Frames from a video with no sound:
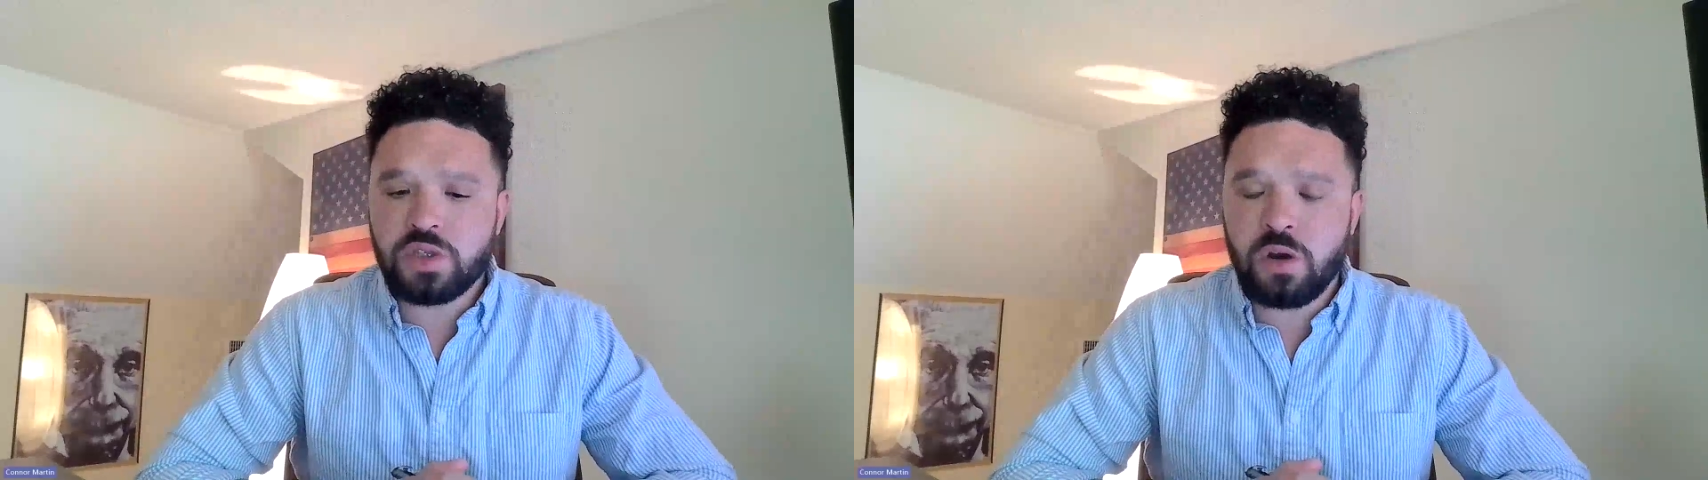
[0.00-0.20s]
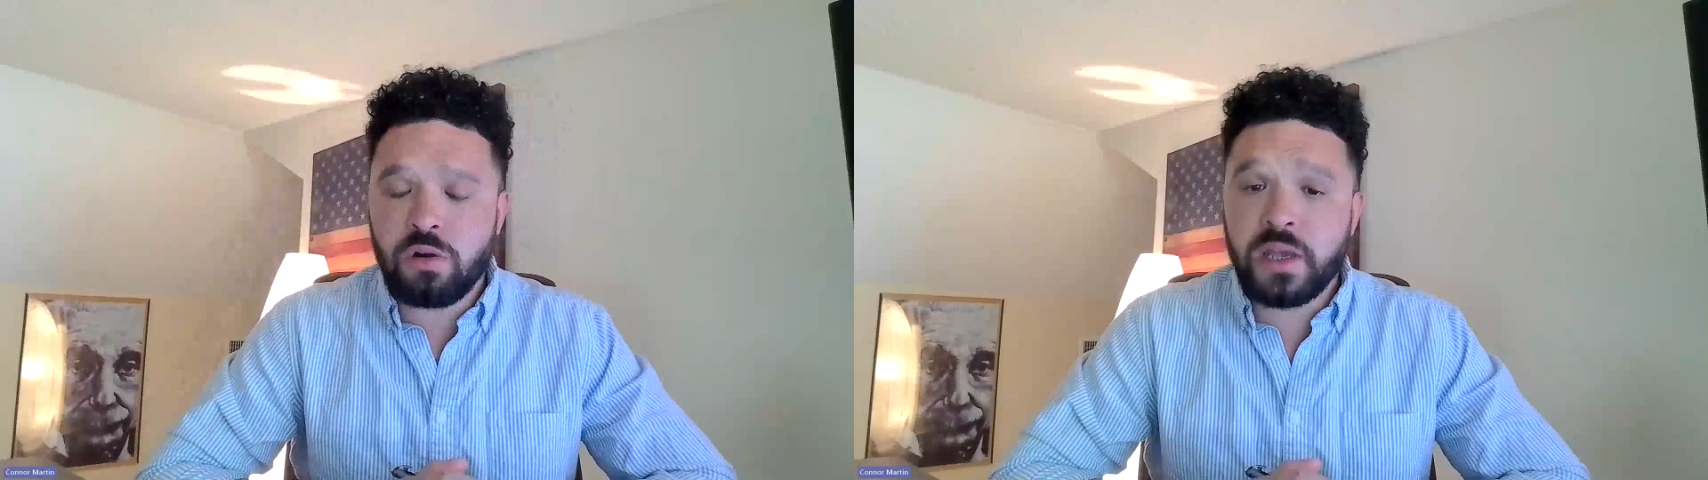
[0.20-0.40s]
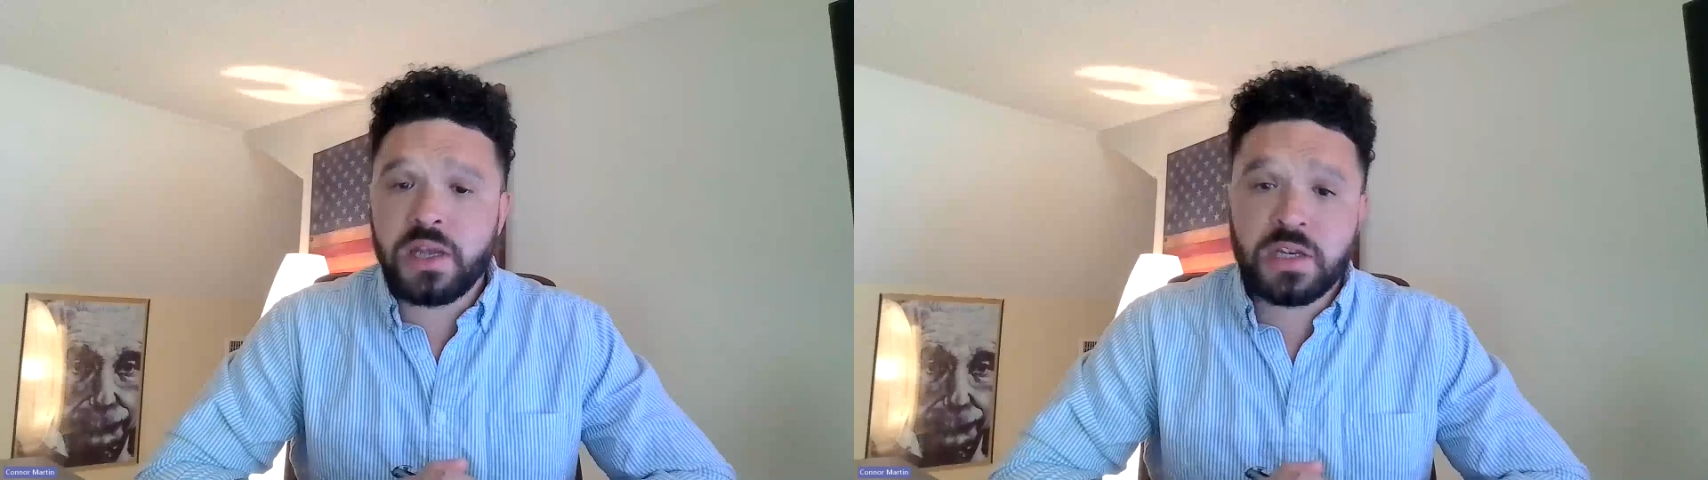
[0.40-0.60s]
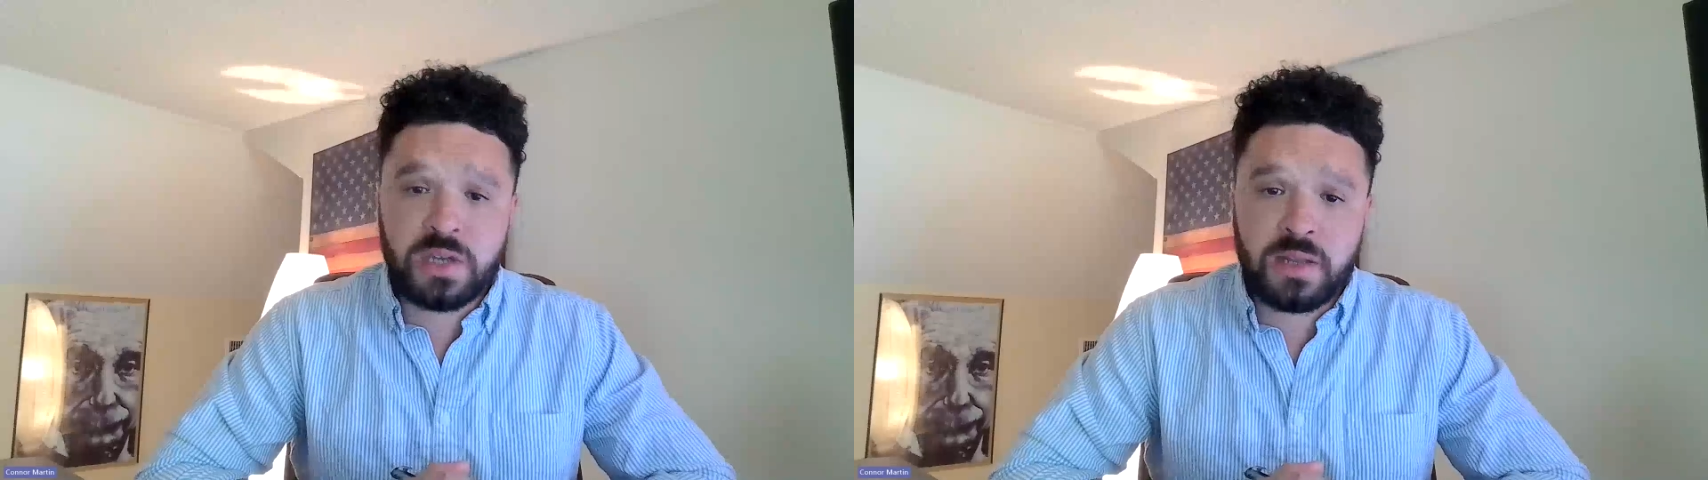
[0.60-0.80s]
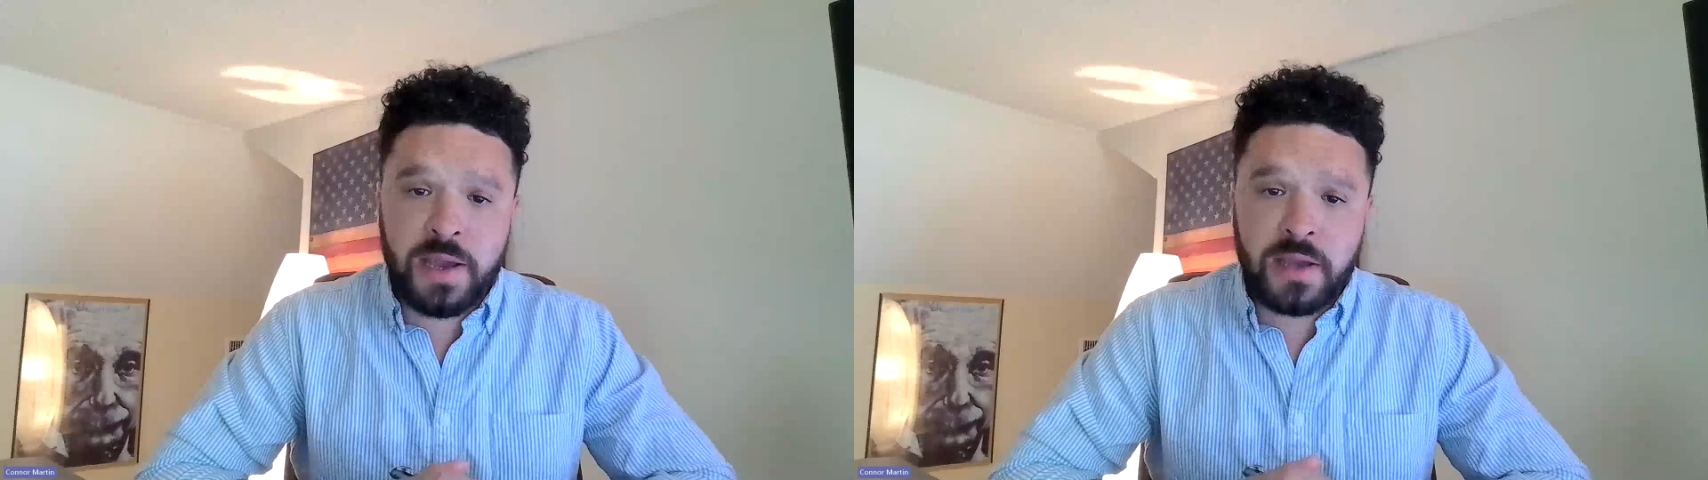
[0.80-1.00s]
So in
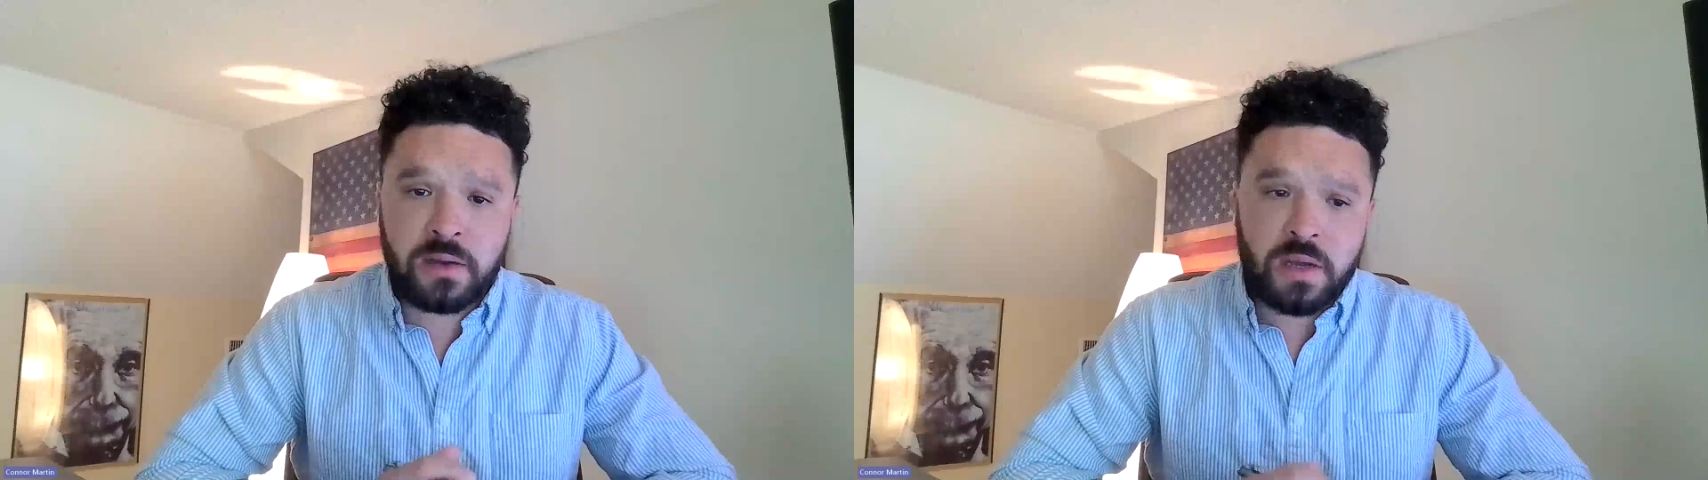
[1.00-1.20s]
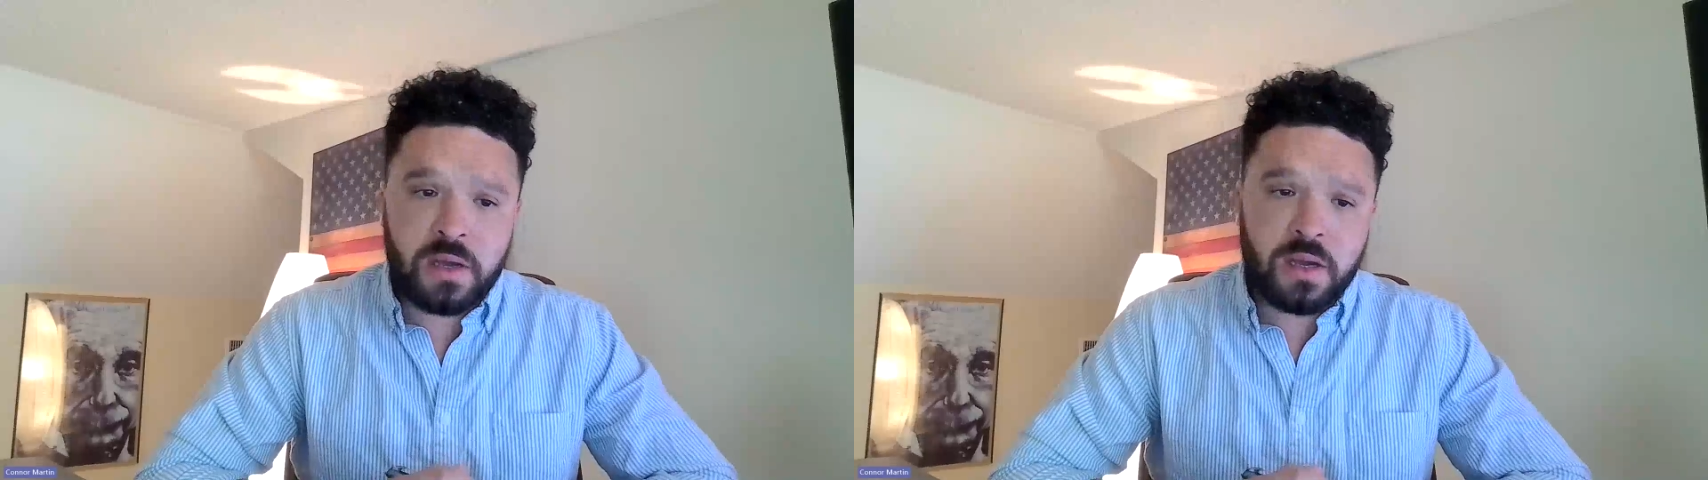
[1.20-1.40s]
addition to that,